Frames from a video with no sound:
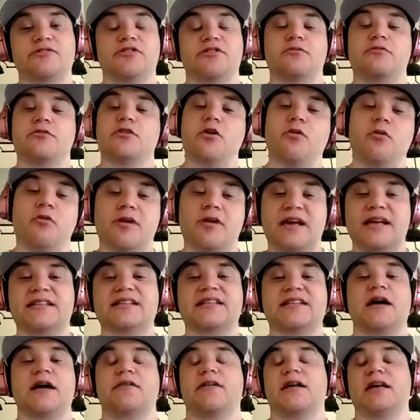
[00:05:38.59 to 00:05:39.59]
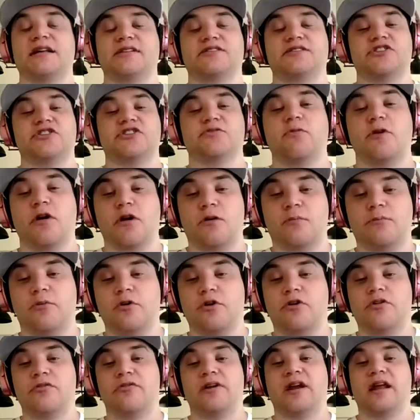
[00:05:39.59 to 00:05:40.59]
So lowering it down is a smart move,